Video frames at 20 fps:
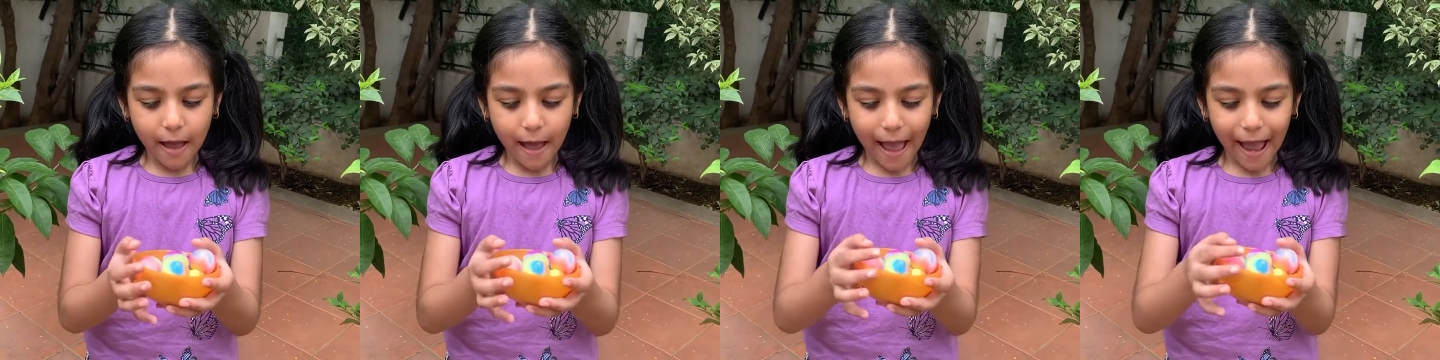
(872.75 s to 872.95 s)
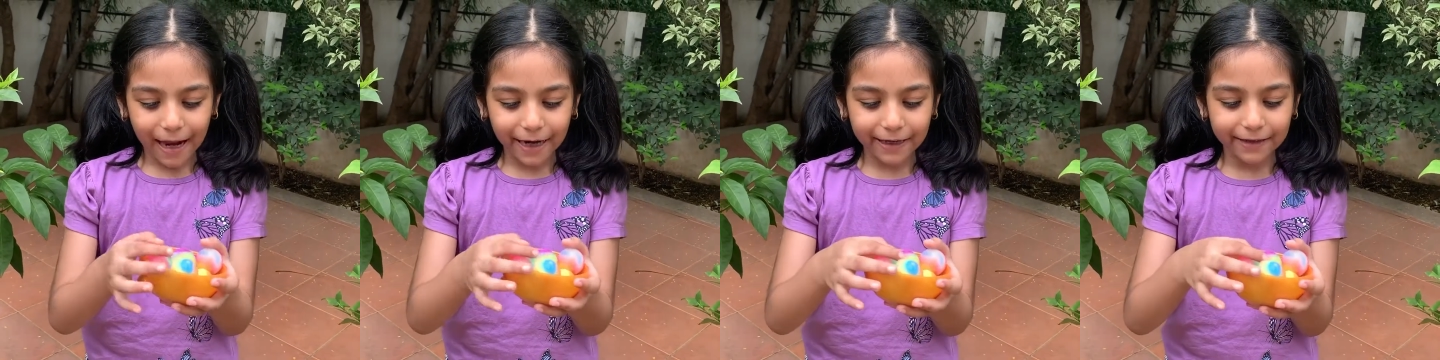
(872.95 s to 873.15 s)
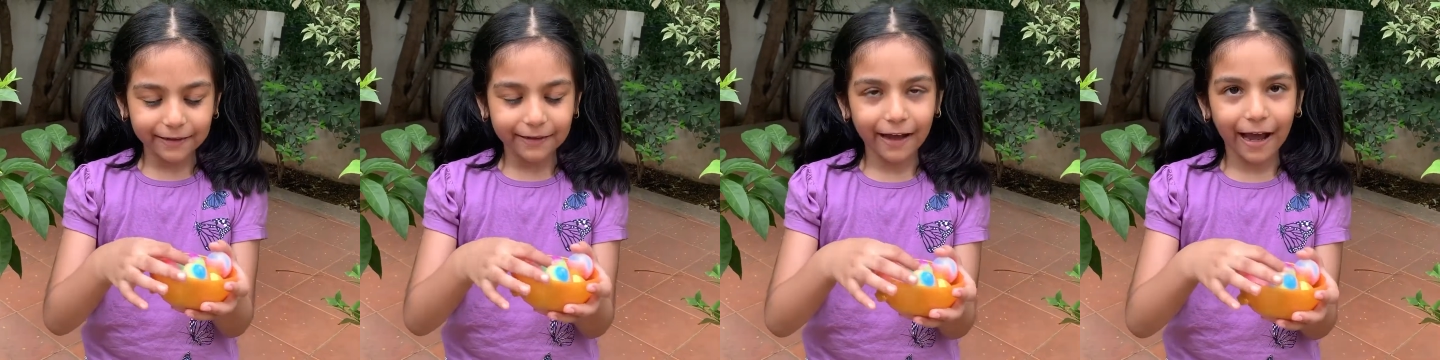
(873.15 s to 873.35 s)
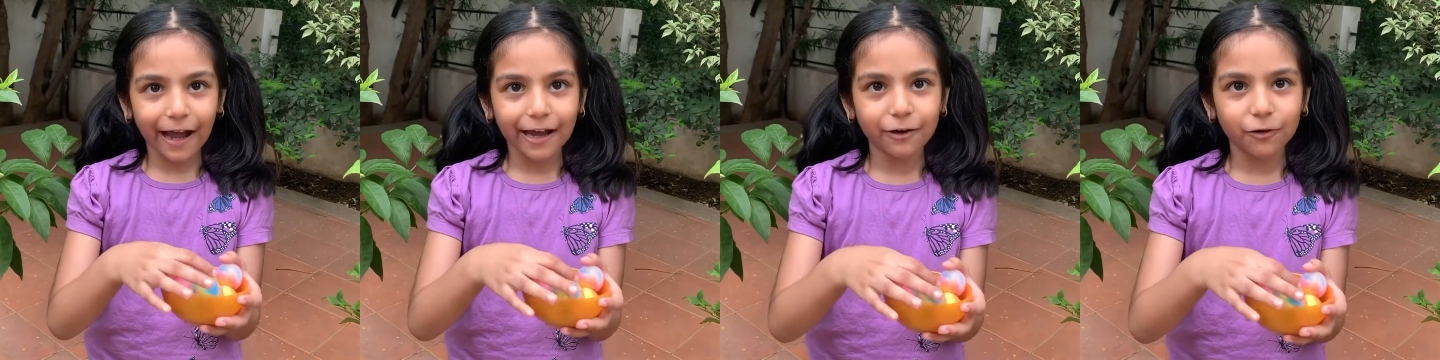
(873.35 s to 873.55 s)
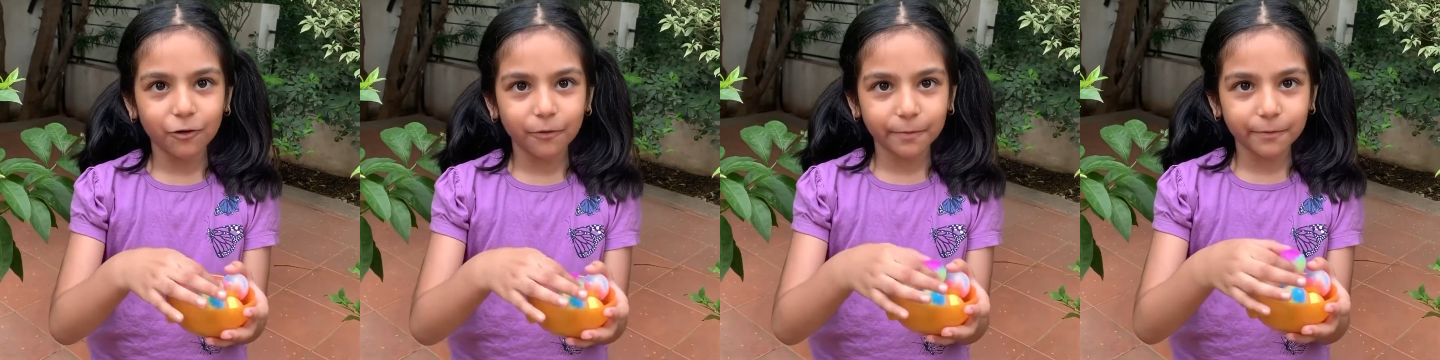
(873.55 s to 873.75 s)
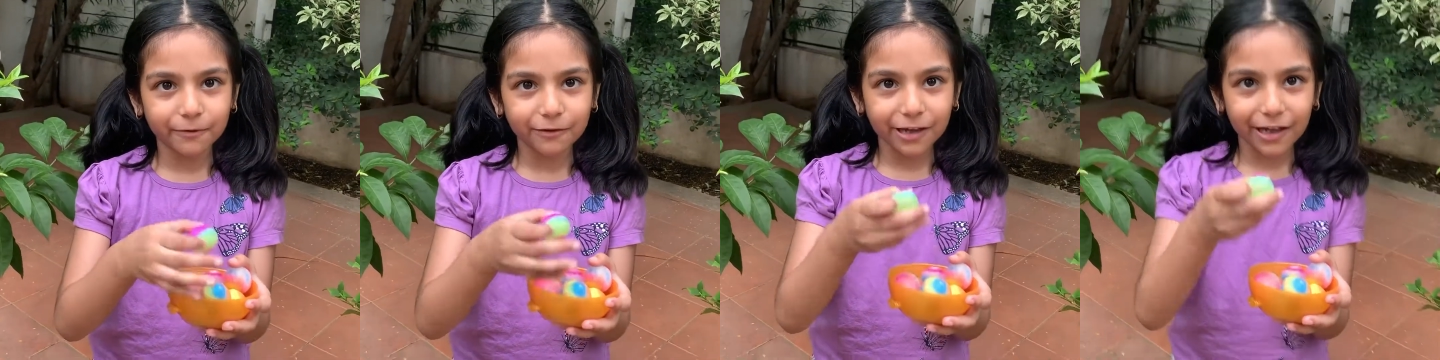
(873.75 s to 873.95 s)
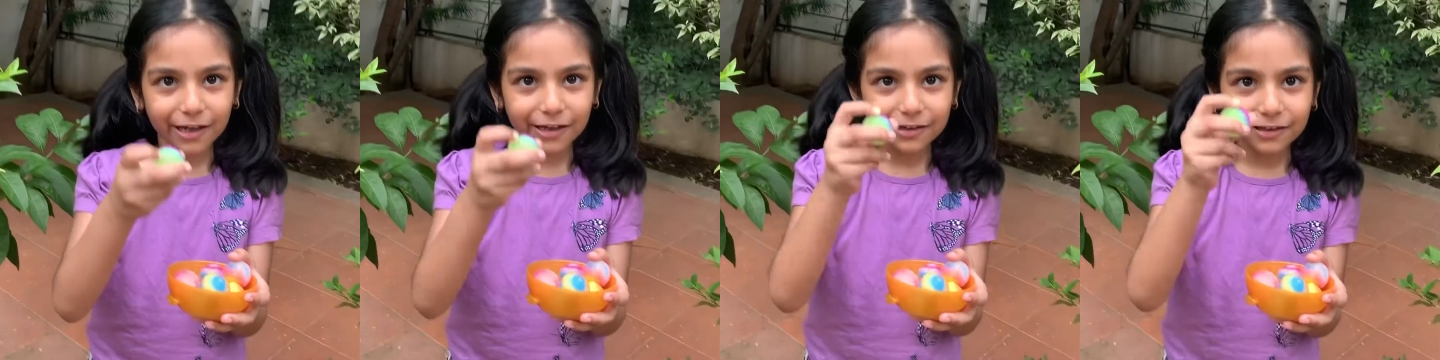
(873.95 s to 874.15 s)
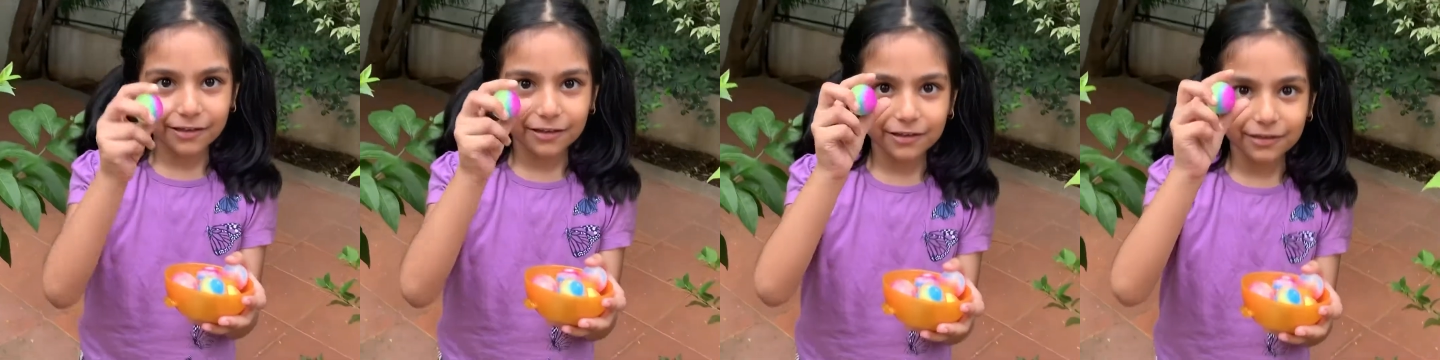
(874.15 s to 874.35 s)
and I hope you like
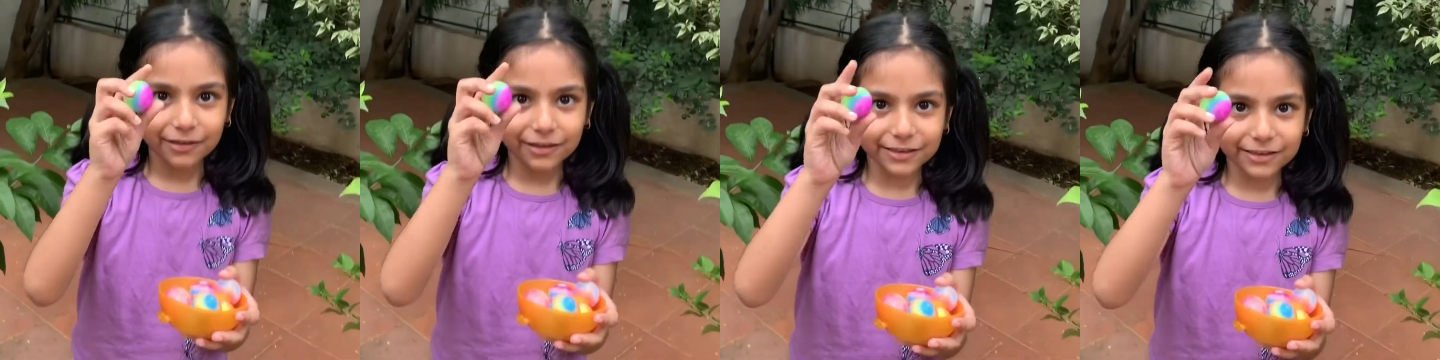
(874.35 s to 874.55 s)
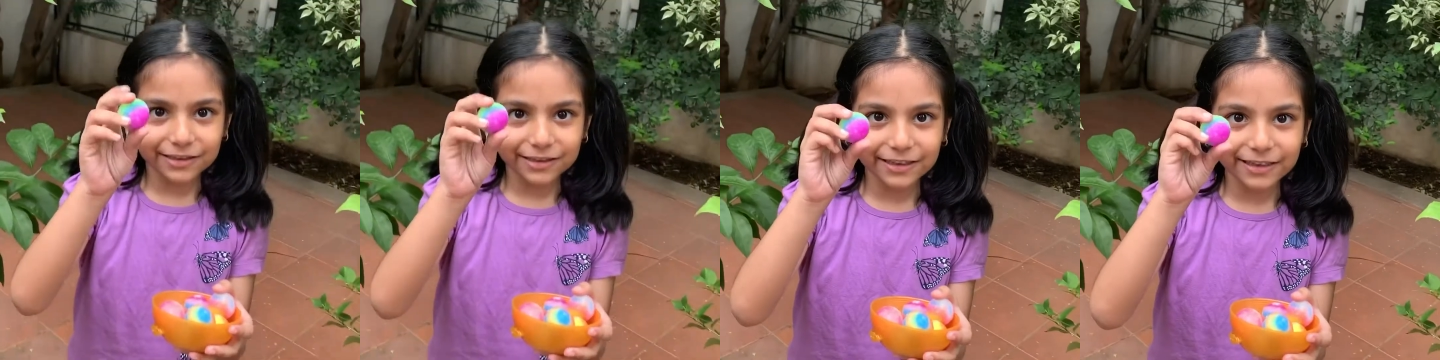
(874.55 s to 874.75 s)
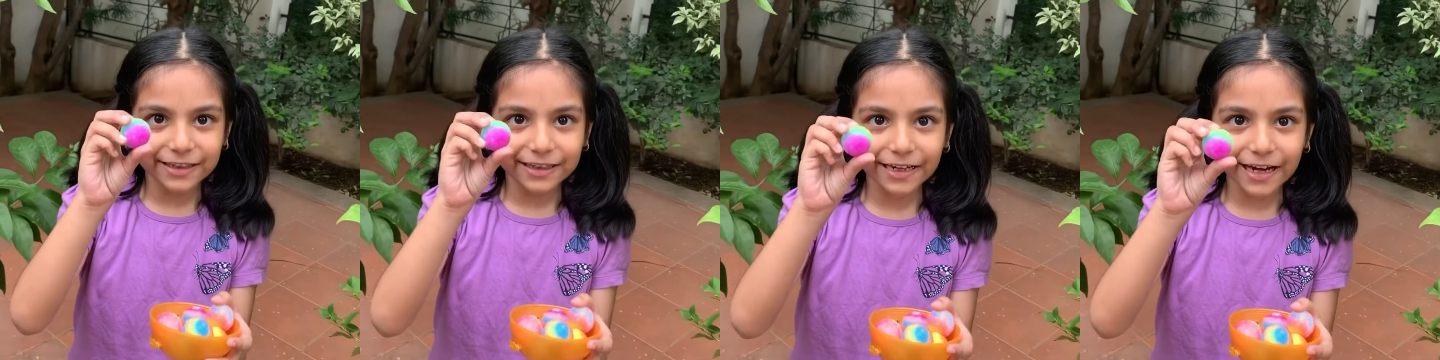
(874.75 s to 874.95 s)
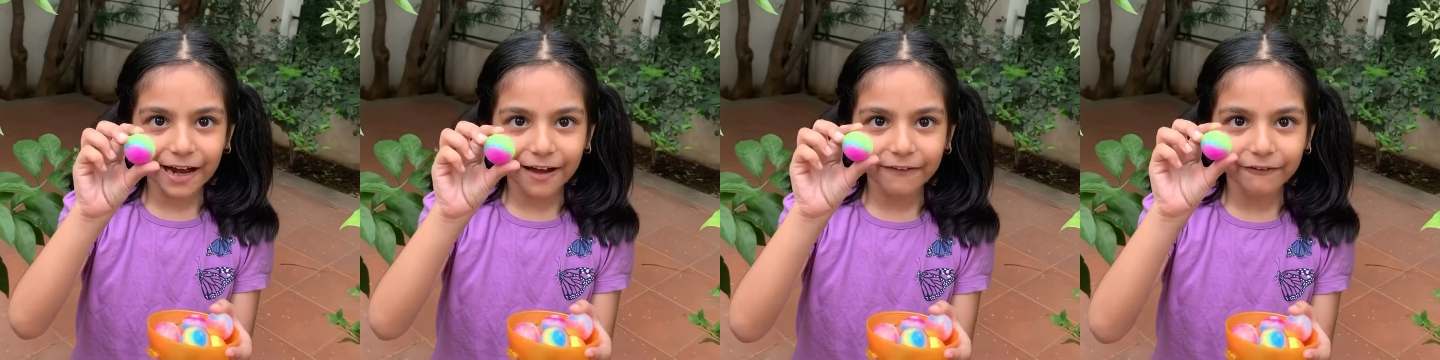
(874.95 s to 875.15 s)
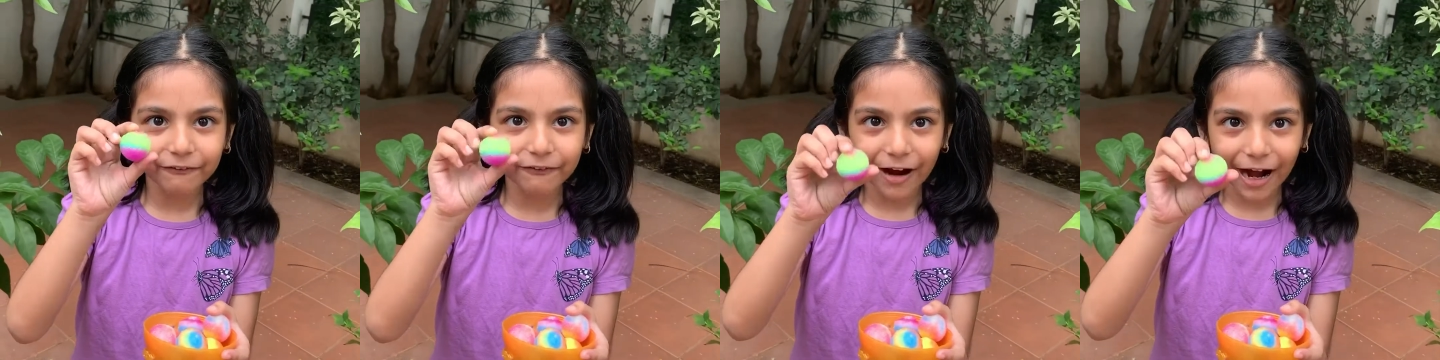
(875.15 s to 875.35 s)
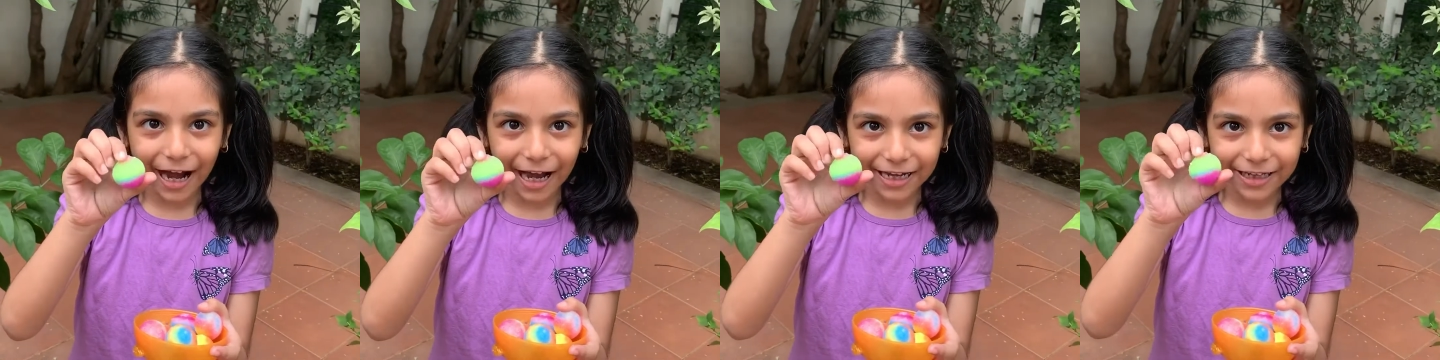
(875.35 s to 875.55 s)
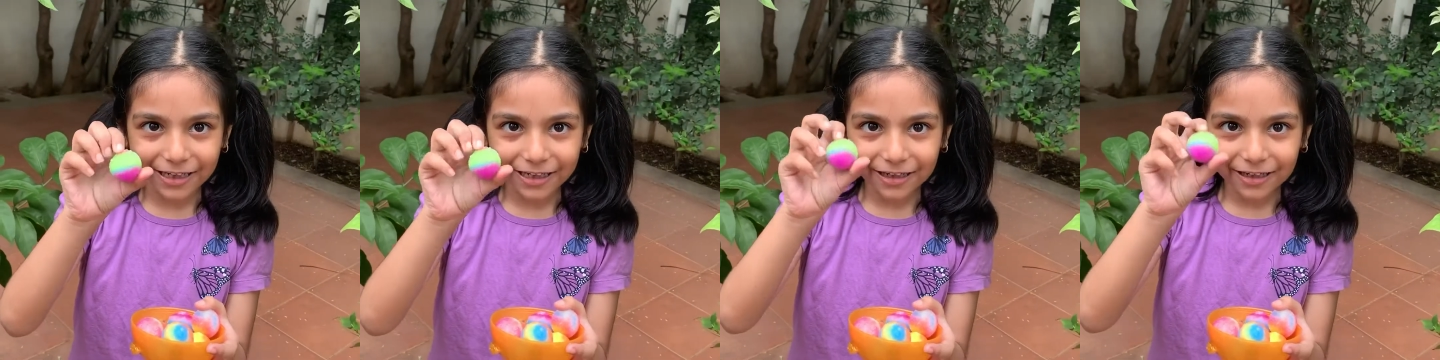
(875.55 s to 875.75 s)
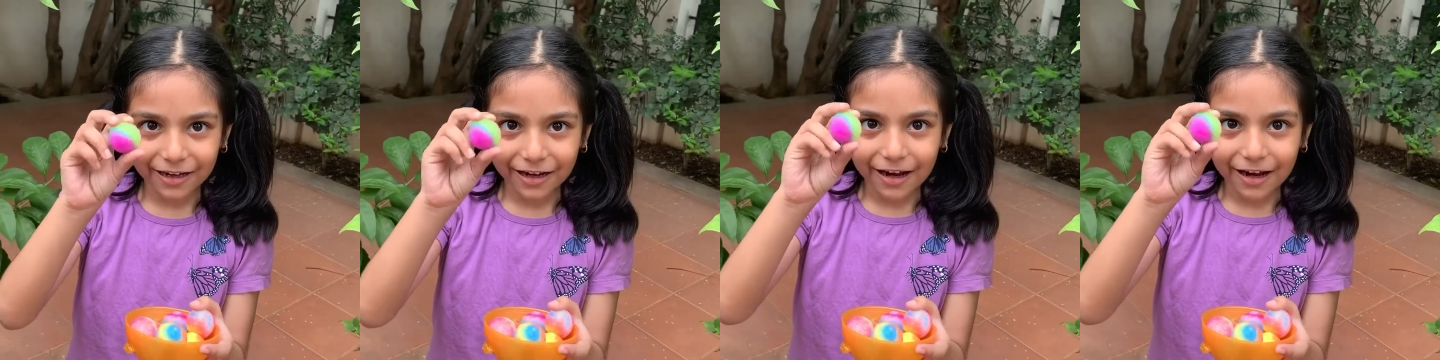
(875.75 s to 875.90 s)
this DIY